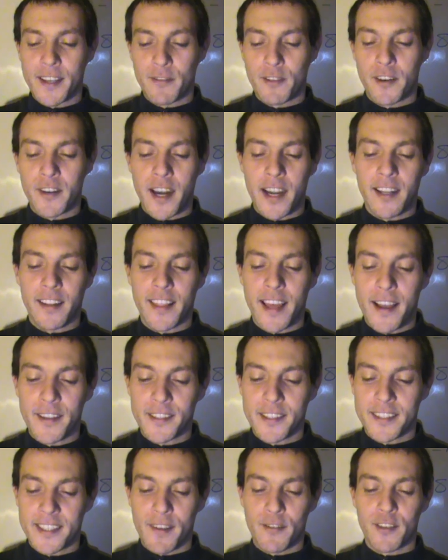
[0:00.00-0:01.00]
seven hundred eighty
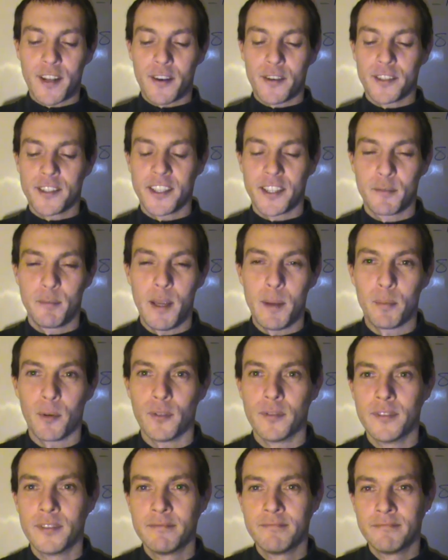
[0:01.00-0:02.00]
thousand, seven hundred six
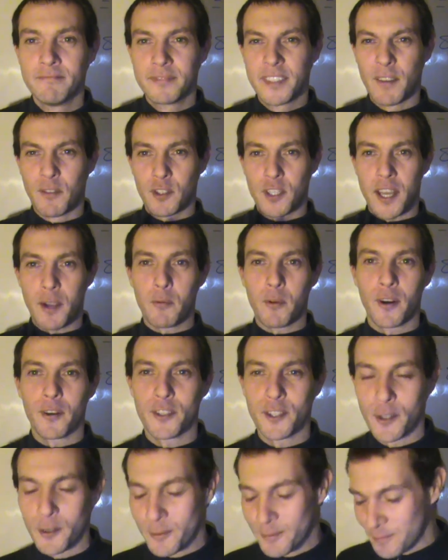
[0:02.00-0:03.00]
people, give or take one
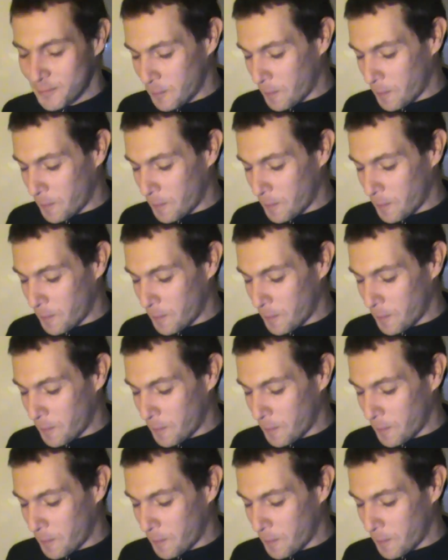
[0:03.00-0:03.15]
or two.